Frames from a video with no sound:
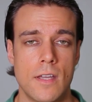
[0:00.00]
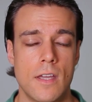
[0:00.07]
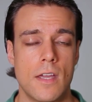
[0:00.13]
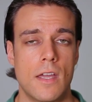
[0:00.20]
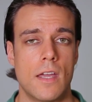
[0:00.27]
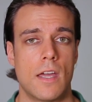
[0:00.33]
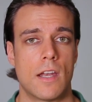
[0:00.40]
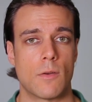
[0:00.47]

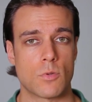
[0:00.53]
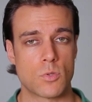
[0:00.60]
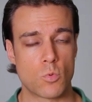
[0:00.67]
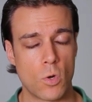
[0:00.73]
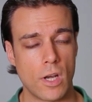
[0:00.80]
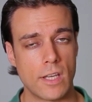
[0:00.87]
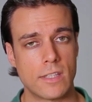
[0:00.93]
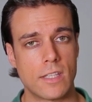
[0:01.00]
And I was
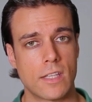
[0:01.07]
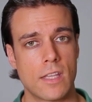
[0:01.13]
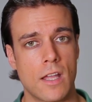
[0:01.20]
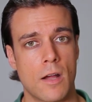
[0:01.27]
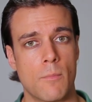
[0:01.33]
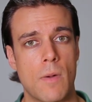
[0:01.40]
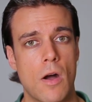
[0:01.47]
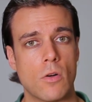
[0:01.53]
really thinking
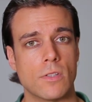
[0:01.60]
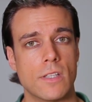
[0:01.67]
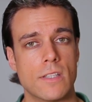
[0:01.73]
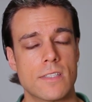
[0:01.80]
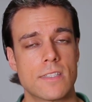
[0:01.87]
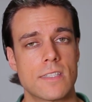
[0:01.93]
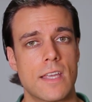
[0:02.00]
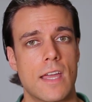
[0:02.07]
about
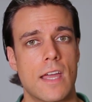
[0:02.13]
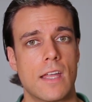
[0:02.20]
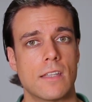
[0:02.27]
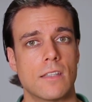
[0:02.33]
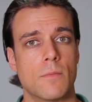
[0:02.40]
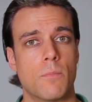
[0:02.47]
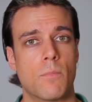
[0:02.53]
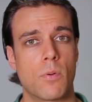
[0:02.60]
this, and
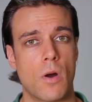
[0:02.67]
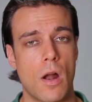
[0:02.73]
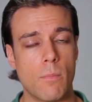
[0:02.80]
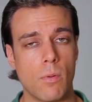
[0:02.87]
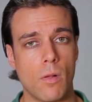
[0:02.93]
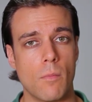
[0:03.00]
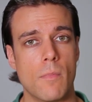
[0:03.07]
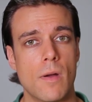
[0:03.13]
the
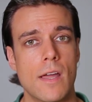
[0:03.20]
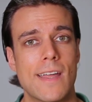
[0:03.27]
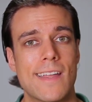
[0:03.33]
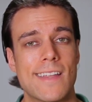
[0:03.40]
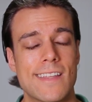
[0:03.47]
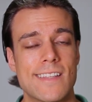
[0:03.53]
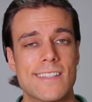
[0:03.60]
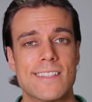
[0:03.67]
problem
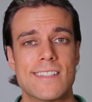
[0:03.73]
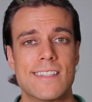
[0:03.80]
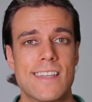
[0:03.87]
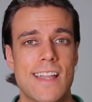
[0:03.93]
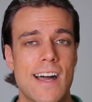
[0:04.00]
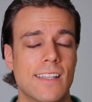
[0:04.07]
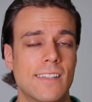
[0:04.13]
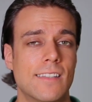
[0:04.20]
is
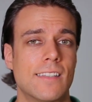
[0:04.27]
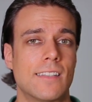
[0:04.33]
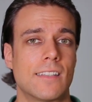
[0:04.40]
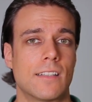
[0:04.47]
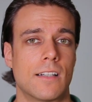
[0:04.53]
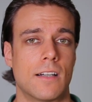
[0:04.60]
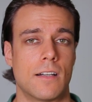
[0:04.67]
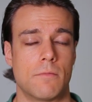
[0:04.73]
not,
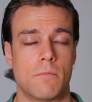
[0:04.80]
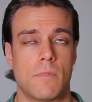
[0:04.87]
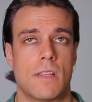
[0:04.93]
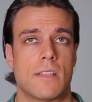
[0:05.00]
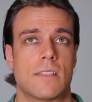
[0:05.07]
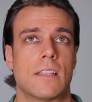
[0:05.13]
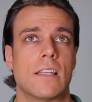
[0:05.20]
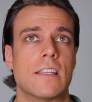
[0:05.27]

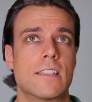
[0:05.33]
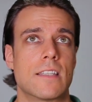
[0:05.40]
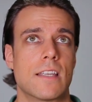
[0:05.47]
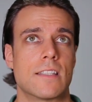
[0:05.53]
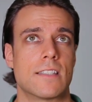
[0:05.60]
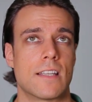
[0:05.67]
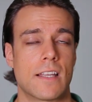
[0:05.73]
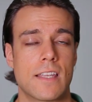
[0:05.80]
at least
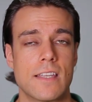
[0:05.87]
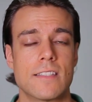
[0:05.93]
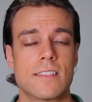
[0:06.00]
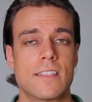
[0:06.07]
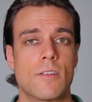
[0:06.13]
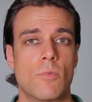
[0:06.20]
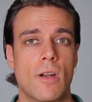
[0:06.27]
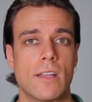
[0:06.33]
as I can
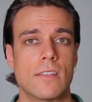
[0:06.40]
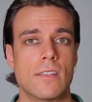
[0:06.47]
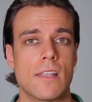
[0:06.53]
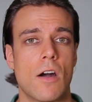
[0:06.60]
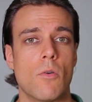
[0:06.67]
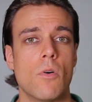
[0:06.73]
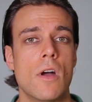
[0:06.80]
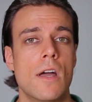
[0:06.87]
see right
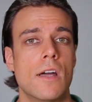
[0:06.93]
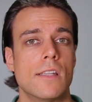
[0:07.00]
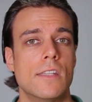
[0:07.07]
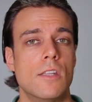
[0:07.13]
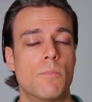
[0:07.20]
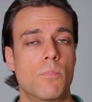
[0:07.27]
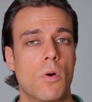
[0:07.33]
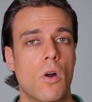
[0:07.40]
now, the
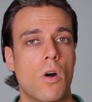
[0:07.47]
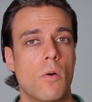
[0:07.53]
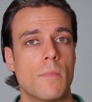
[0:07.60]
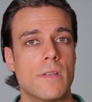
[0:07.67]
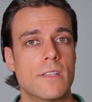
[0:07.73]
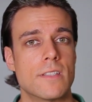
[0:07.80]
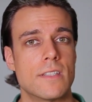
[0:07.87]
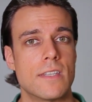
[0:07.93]
problem
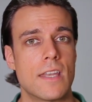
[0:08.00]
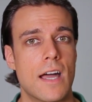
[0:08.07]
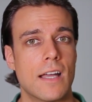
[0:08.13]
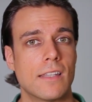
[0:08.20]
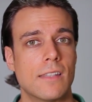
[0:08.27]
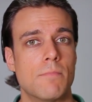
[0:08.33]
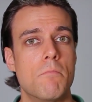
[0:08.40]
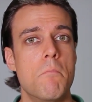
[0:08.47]
is
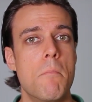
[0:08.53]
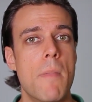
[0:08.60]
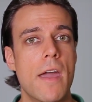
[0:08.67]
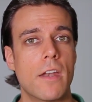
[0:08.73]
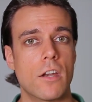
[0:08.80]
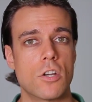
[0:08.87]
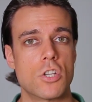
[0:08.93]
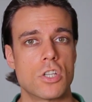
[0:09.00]
not
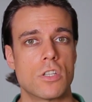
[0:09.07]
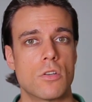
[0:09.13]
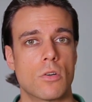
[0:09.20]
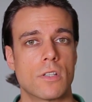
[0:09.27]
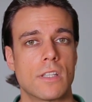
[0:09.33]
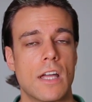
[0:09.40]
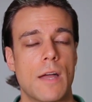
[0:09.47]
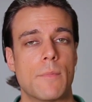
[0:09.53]
managing your
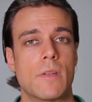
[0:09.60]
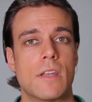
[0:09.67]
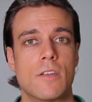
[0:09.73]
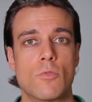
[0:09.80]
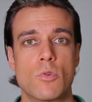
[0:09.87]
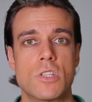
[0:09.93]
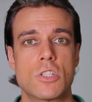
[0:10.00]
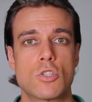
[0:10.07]
time and
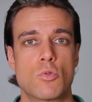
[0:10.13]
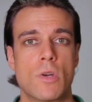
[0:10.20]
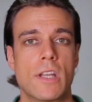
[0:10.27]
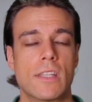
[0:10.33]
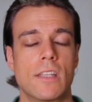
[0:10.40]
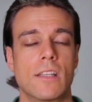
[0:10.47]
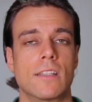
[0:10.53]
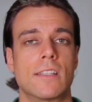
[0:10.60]

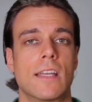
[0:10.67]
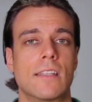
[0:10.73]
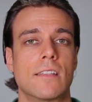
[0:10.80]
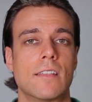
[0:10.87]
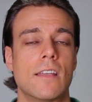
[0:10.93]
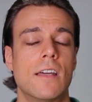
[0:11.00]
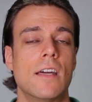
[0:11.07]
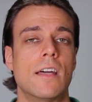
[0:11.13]
restricting that
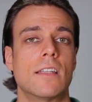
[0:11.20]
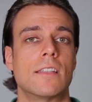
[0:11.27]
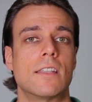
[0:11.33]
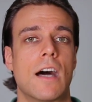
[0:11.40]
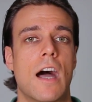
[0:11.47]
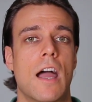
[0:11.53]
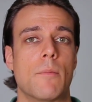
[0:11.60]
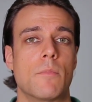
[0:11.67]

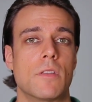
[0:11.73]
time.